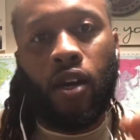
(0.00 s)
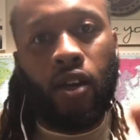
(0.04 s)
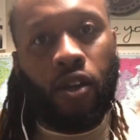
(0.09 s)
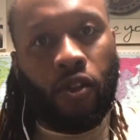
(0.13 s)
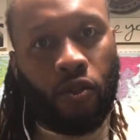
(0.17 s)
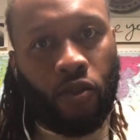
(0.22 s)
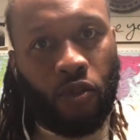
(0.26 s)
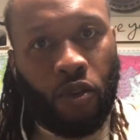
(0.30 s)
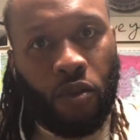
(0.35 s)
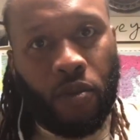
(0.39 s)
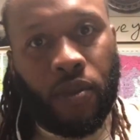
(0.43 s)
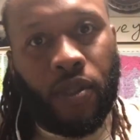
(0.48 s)

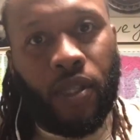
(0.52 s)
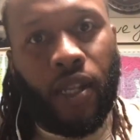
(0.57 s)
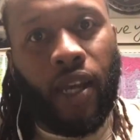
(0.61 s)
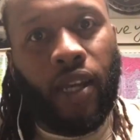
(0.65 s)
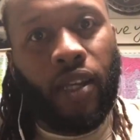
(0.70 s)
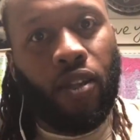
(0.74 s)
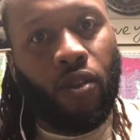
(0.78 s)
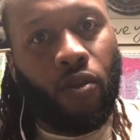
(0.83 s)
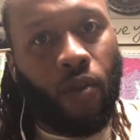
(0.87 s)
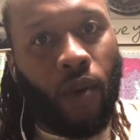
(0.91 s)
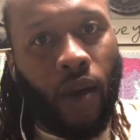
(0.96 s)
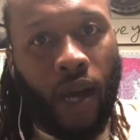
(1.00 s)
groups
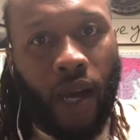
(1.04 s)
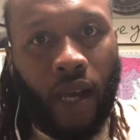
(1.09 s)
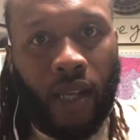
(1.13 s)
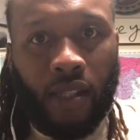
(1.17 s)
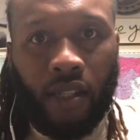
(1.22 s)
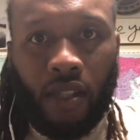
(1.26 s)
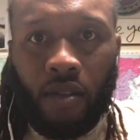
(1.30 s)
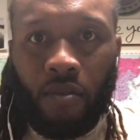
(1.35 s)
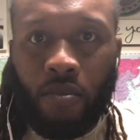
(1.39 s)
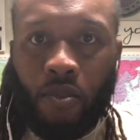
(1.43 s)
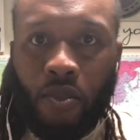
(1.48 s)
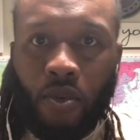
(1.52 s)
like the Rise
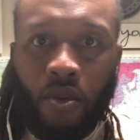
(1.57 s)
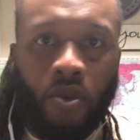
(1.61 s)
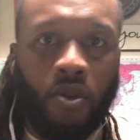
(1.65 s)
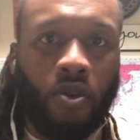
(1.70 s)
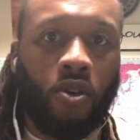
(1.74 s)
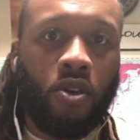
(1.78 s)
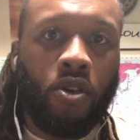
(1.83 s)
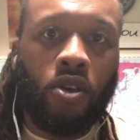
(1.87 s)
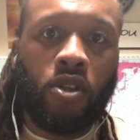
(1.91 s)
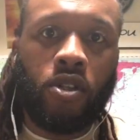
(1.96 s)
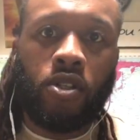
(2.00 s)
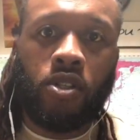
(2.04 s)
of the
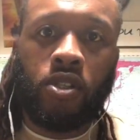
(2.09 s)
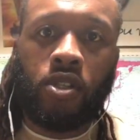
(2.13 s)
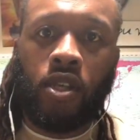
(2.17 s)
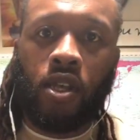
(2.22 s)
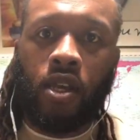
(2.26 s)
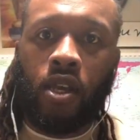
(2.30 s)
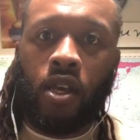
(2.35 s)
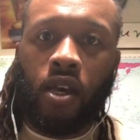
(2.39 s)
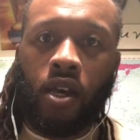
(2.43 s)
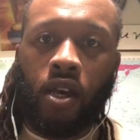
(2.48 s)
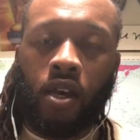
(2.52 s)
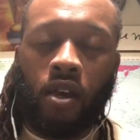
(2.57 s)
Moors
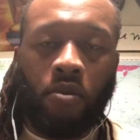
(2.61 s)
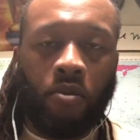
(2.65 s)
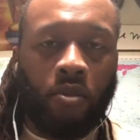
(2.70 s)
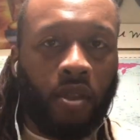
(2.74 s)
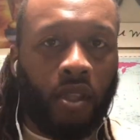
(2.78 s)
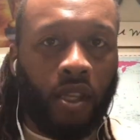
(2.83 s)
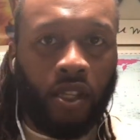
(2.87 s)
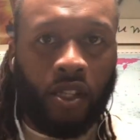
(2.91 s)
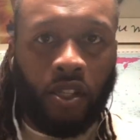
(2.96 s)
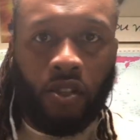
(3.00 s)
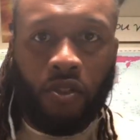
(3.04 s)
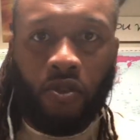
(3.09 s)

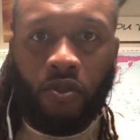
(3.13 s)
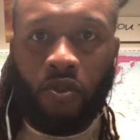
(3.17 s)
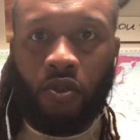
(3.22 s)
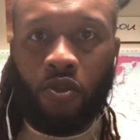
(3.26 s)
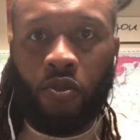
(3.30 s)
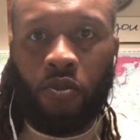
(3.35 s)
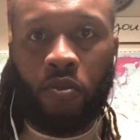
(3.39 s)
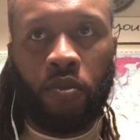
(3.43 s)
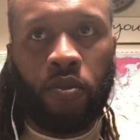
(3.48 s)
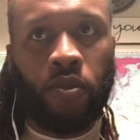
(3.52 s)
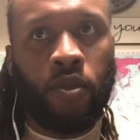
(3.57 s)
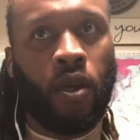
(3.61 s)
militia
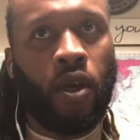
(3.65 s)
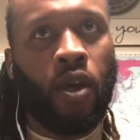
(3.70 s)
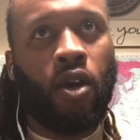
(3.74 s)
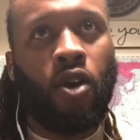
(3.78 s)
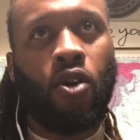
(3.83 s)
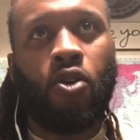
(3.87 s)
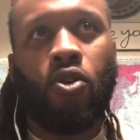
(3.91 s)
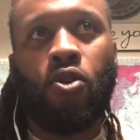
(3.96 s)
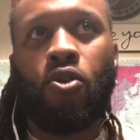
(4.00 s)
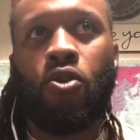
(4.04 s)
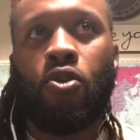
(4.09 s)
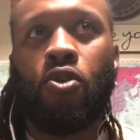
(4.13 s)
group
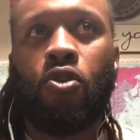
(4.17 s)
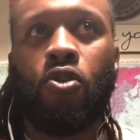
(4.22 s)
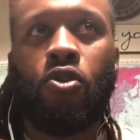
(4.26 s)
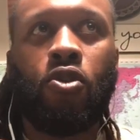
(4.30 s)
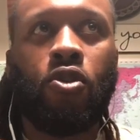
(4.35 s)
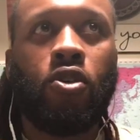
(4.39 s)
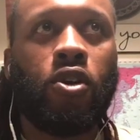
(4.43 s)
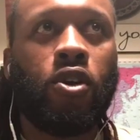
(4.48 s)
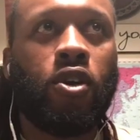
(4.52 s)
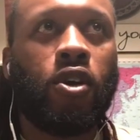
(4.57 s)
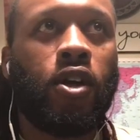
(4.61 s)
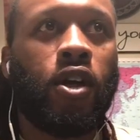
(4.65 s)

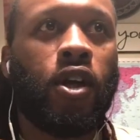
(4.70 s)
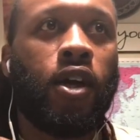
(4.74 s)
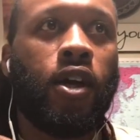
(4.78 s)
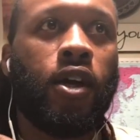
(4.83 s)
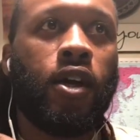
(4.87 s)
or